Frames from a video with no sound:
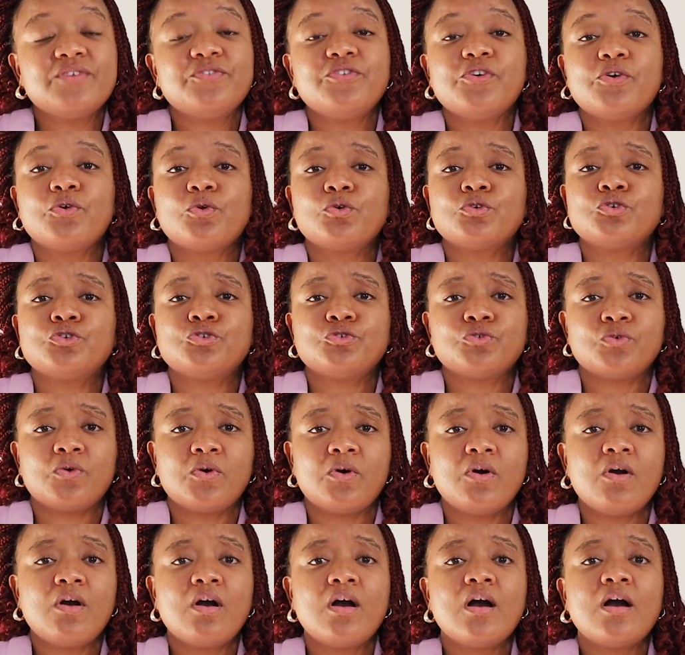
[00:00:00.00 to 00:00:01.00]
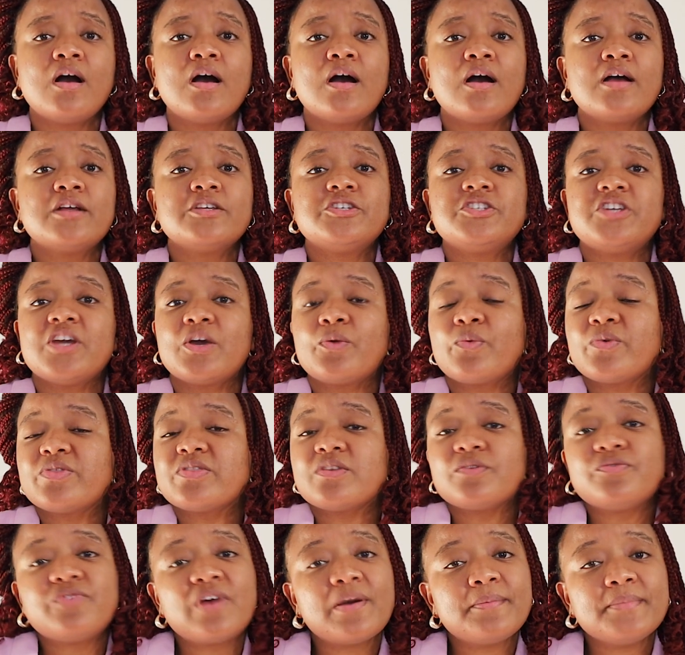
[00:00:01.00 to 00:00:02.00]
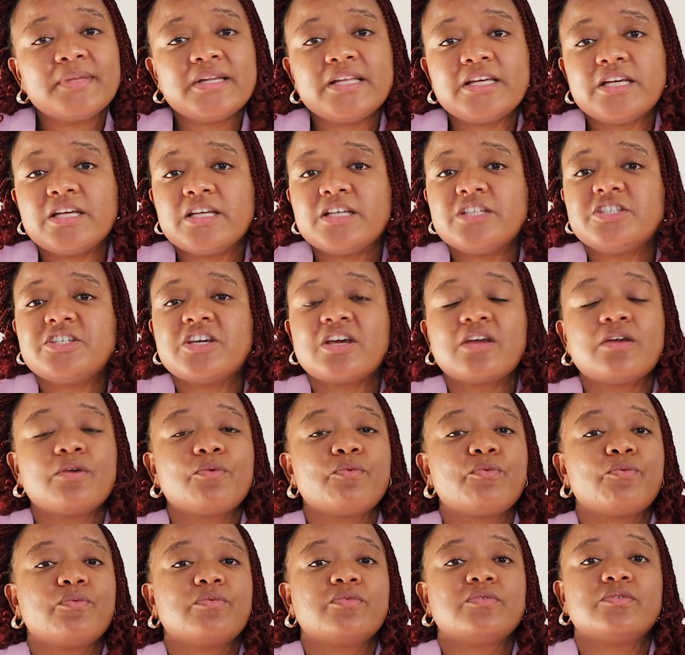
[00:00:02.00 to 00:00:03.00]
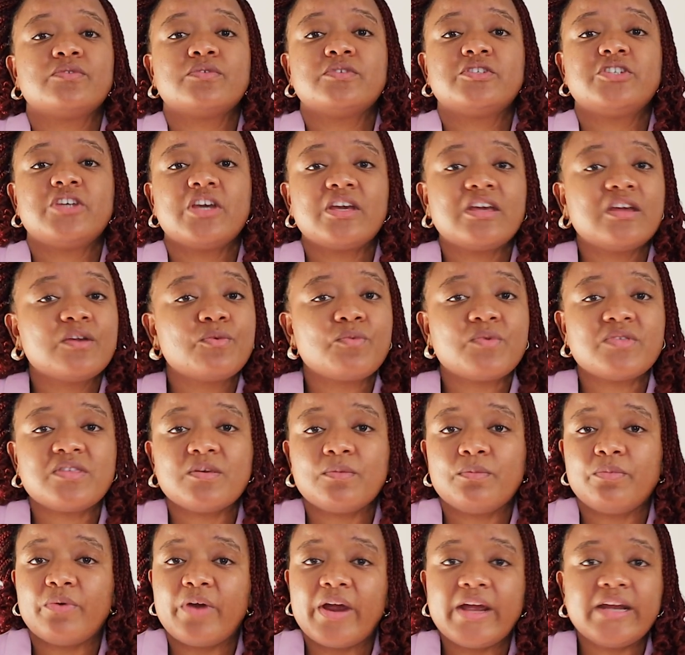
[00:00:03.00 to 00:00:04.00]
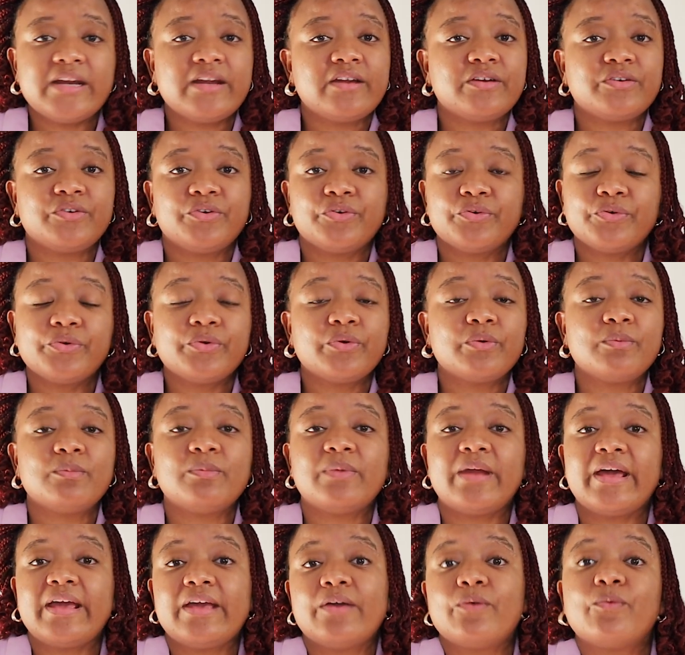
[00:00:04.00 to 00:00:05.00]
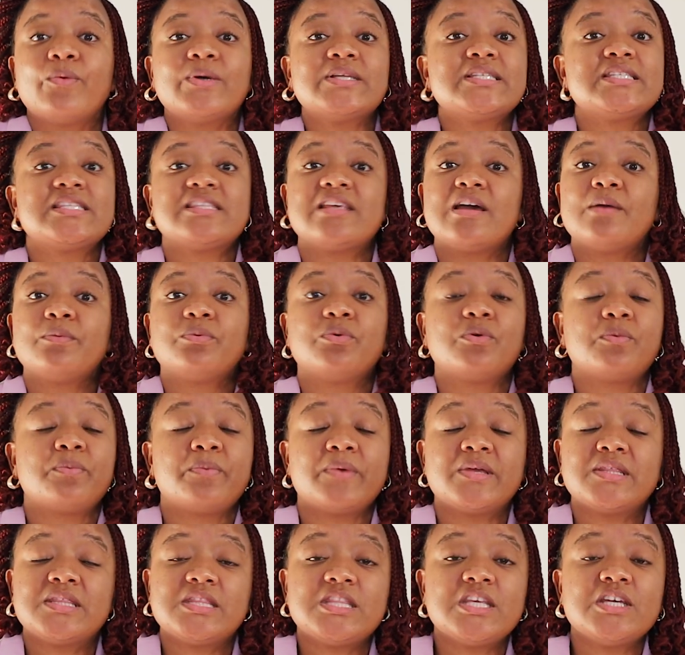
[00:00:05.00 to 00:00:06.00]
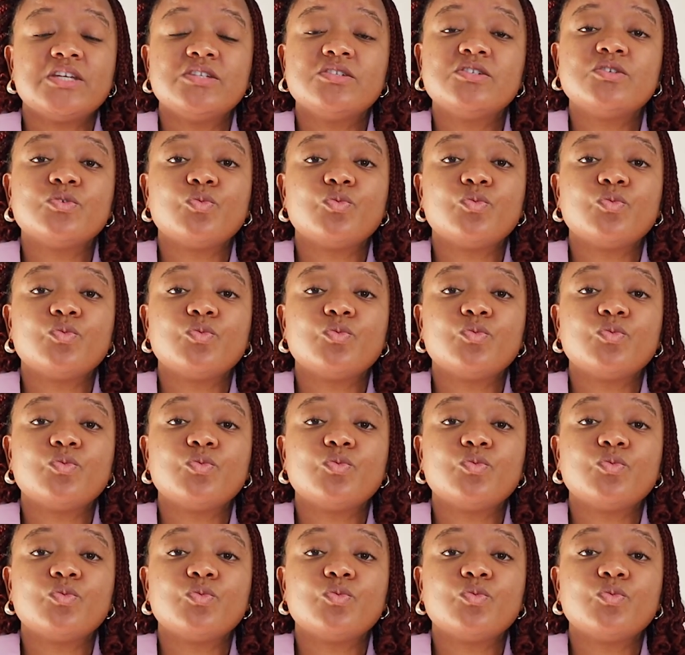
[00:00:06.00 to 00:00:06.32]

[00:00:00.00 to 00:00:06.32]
If you're not sure, check with the family, check in with the bride and groom, like what's the appropriate thing